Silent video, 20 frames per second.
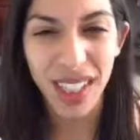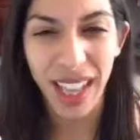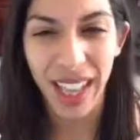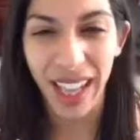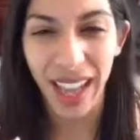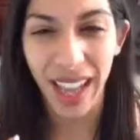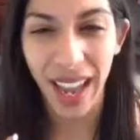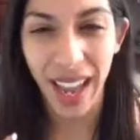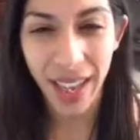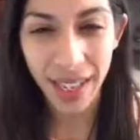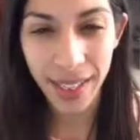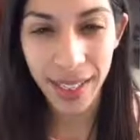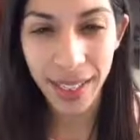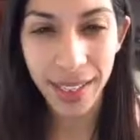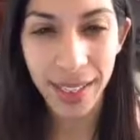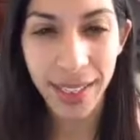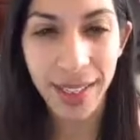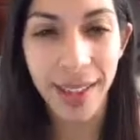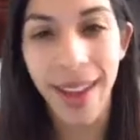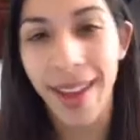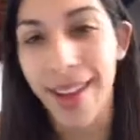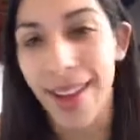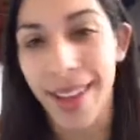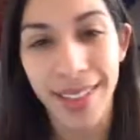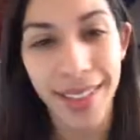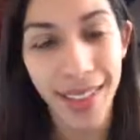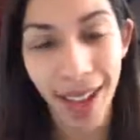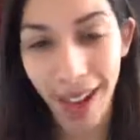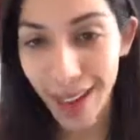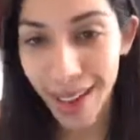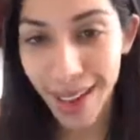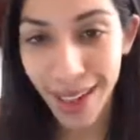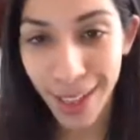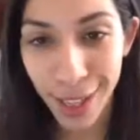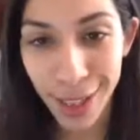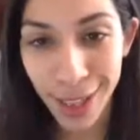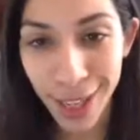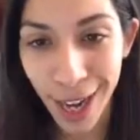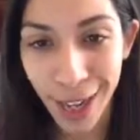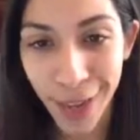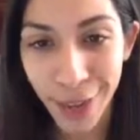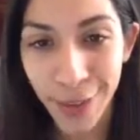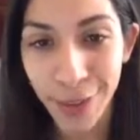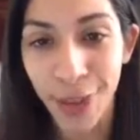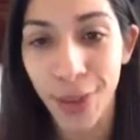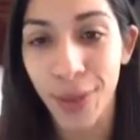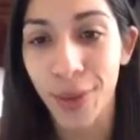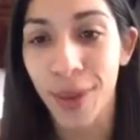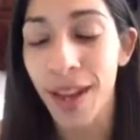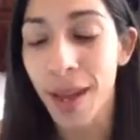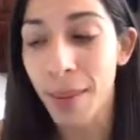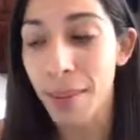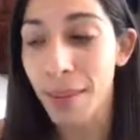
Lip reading: like angst and anxiety inside of you.